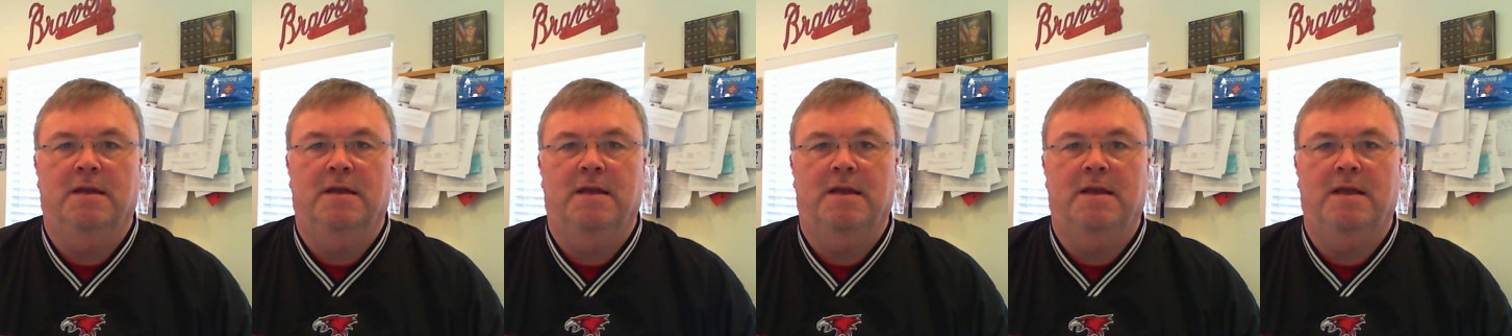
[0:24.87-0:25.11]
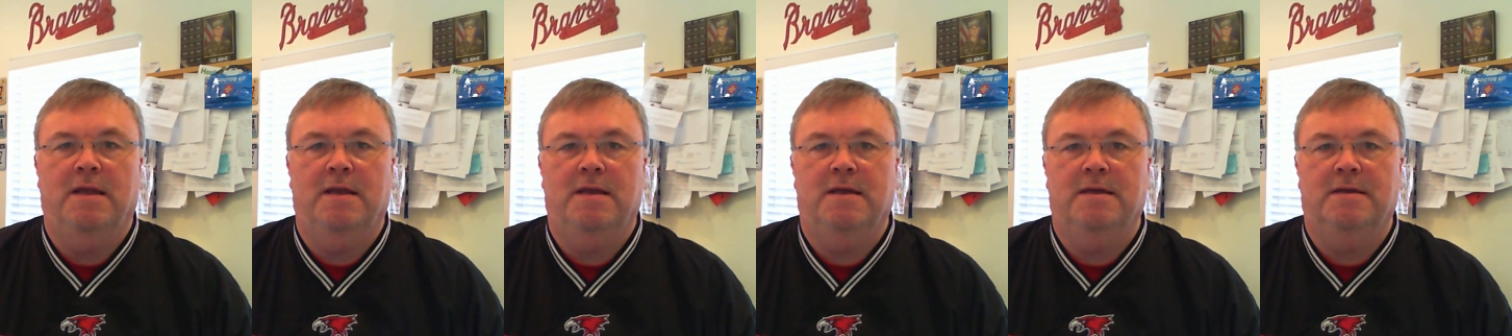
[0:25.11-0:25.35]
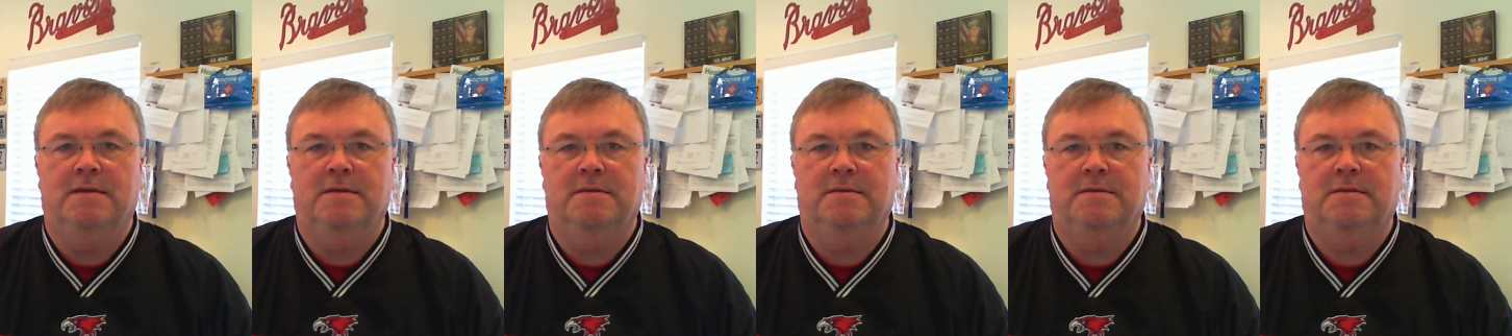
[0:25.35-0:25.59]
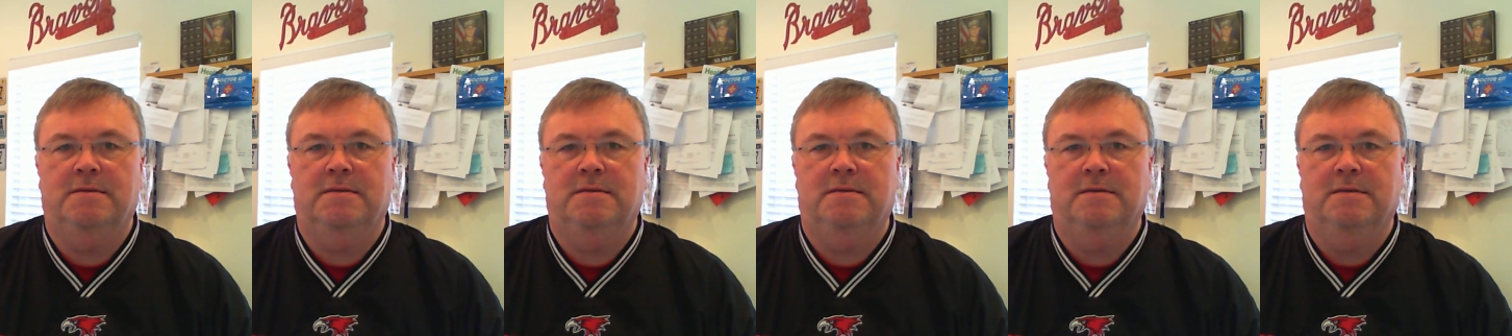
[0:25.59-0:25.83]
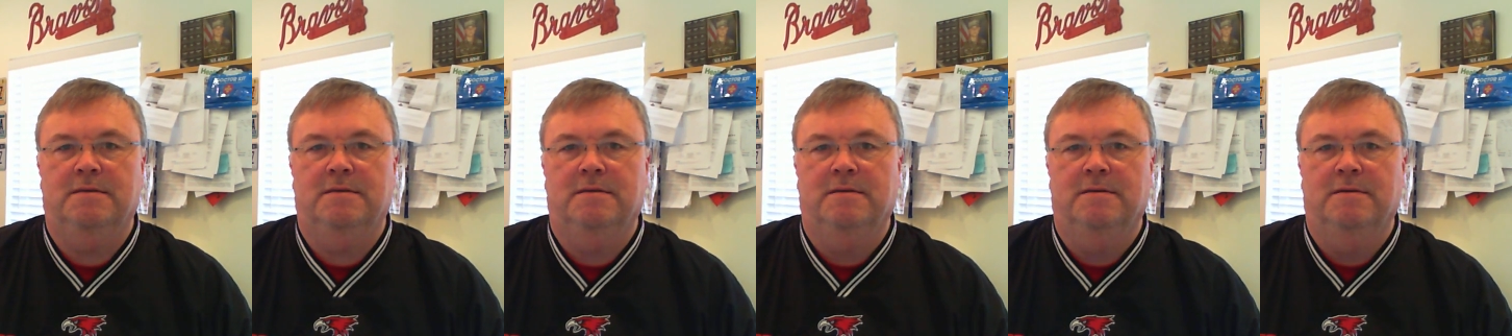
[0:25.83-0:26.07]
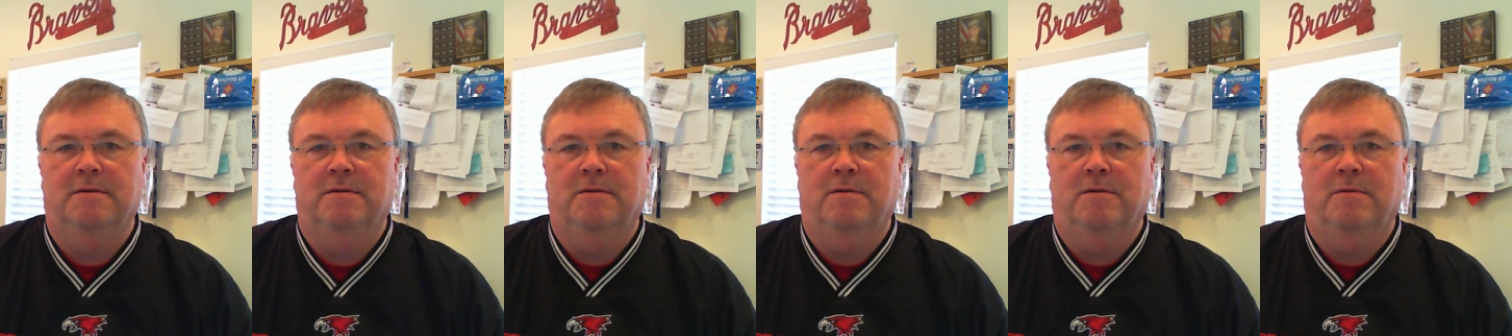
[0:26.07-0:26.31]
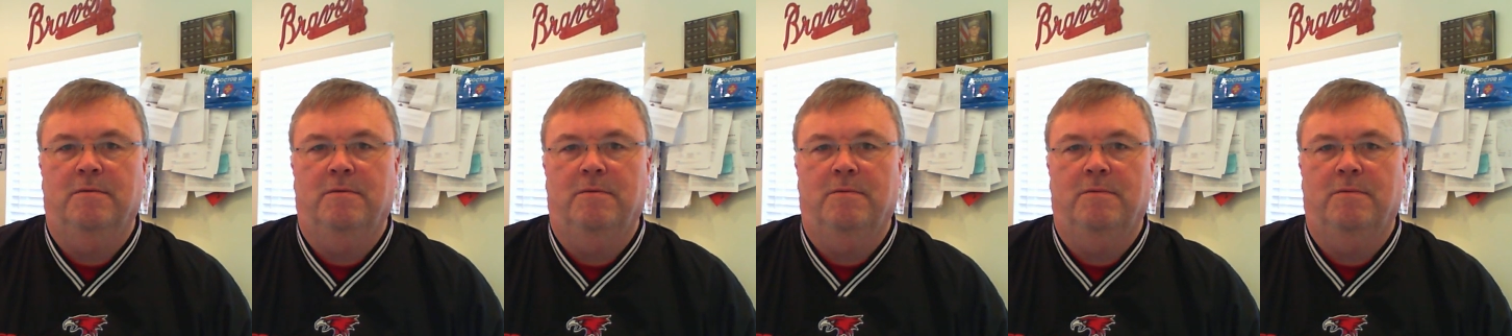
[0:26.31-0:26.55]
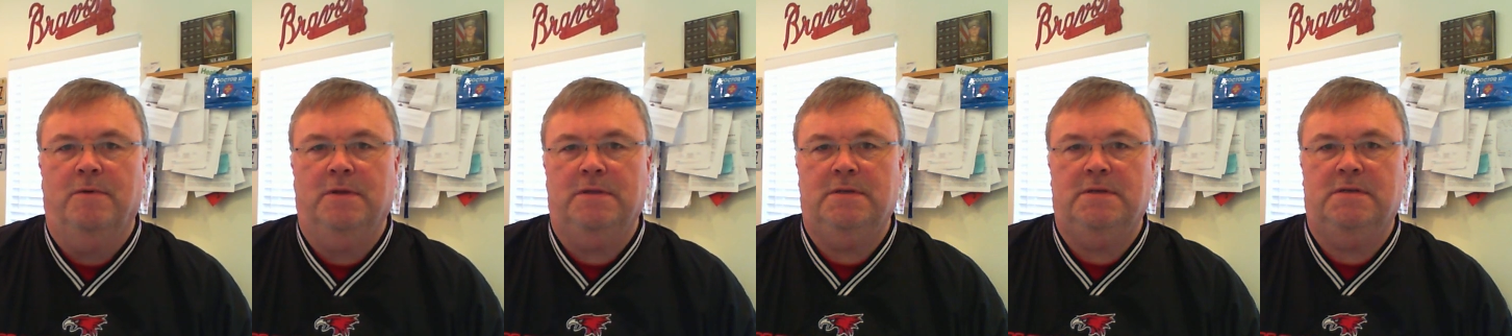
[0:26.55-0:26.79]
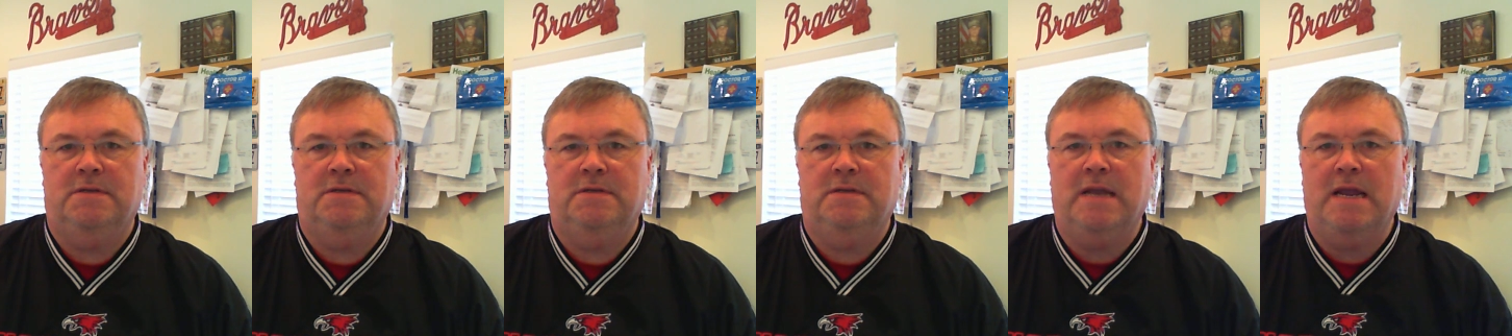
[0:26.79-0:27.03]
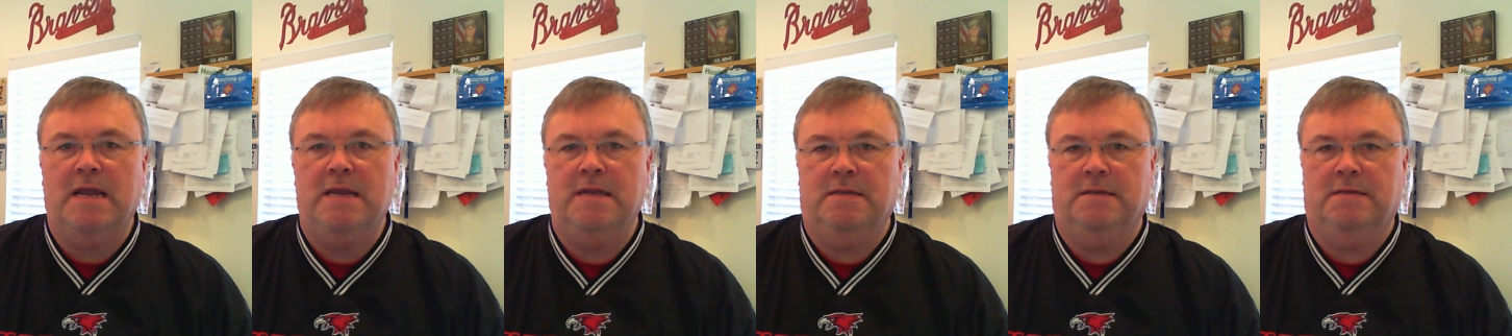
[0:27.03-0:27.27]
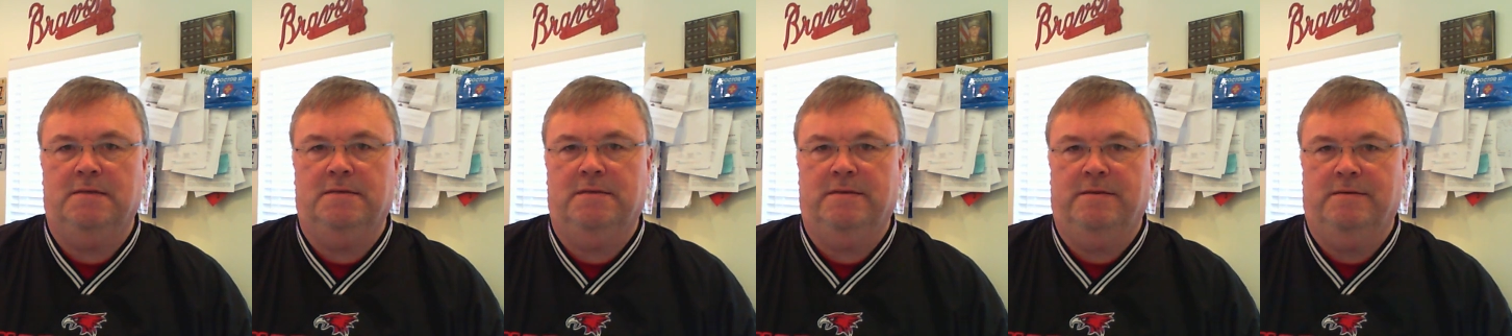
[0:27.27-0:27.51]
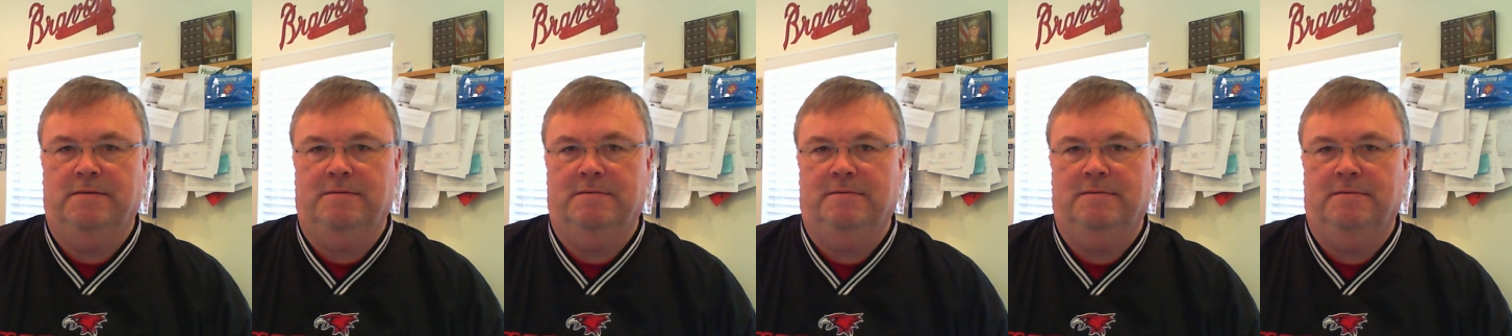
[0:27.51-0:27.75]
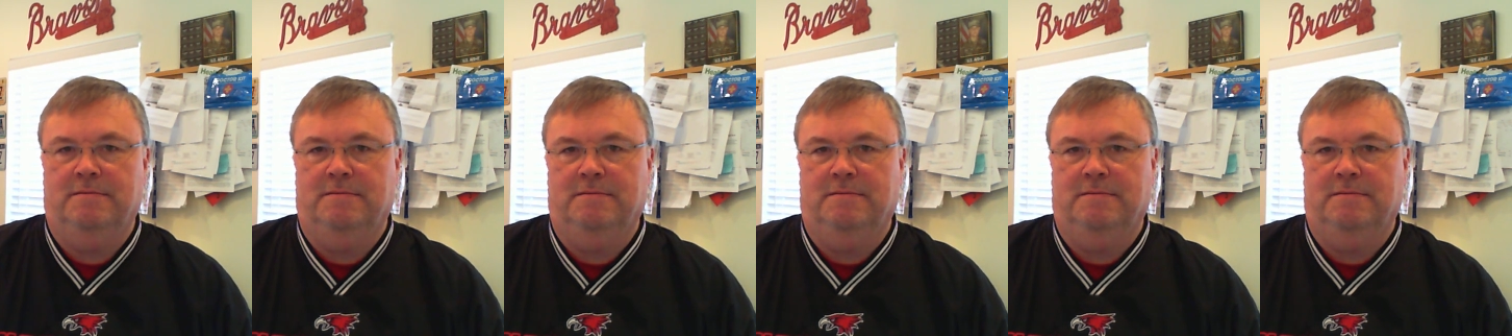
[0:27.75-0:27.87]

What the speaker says: is, what states